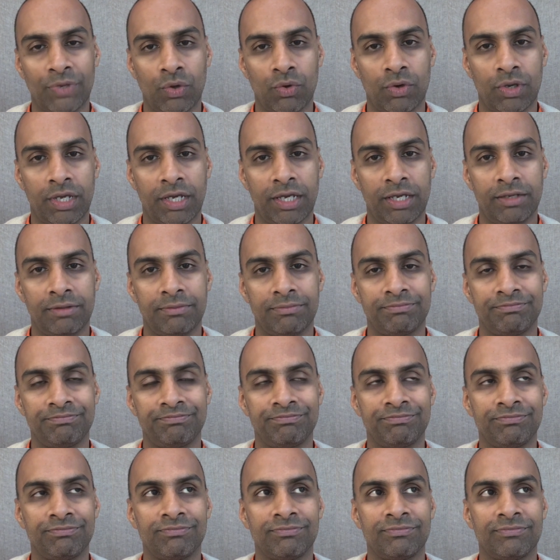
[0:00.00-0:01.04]
Okay?
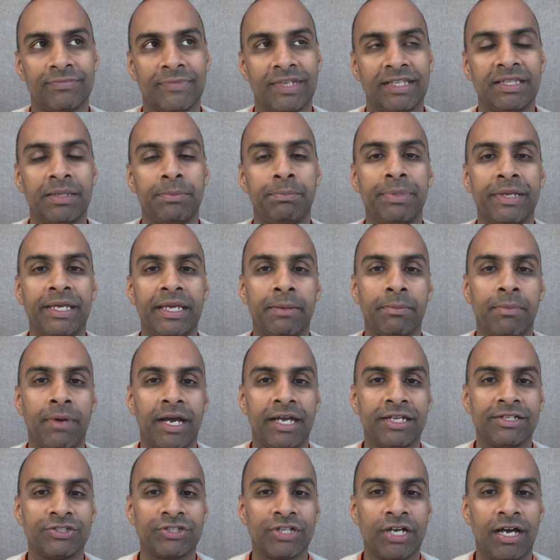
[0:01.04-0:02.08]
In the
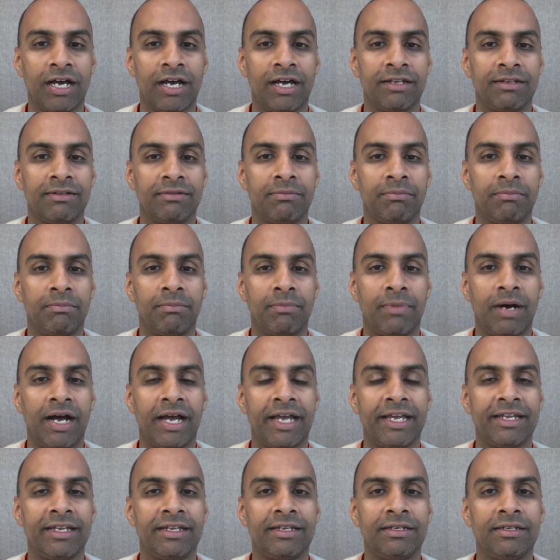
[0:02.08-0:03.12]
BMI chart,
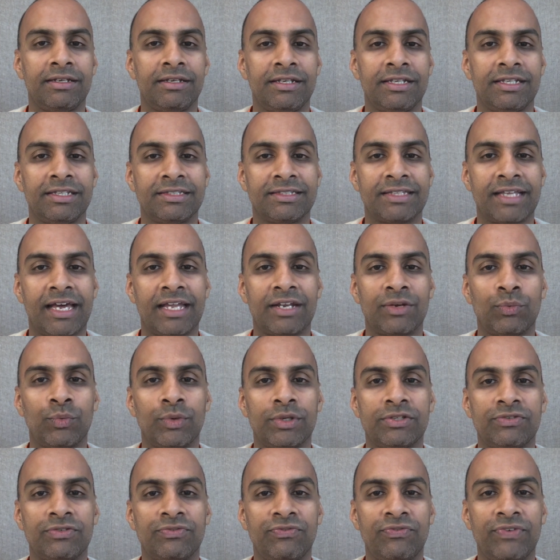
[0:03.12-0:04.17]
mind is that
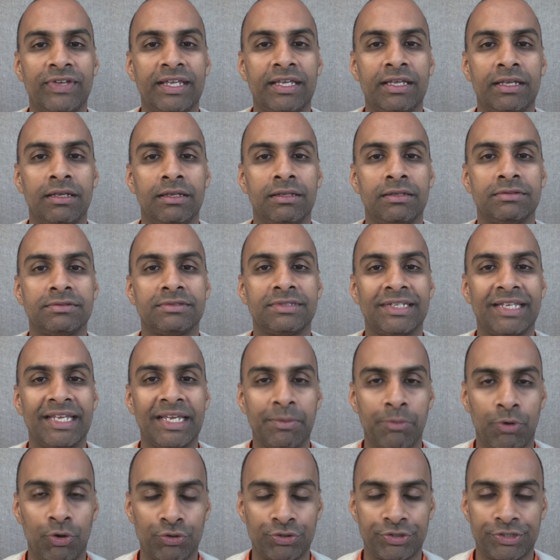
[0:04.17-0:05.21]
which feels
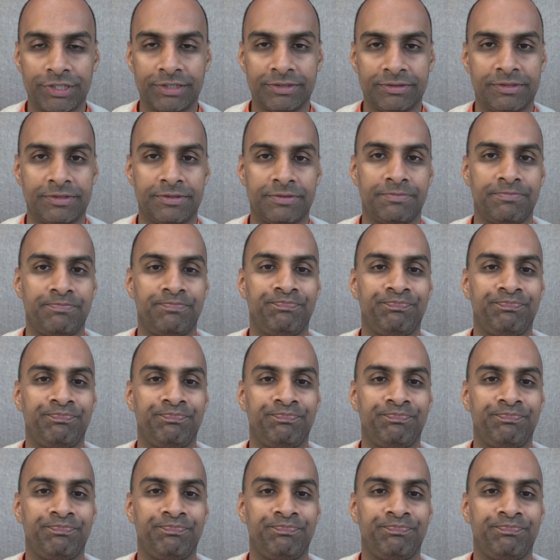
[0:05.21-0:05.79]
emotions.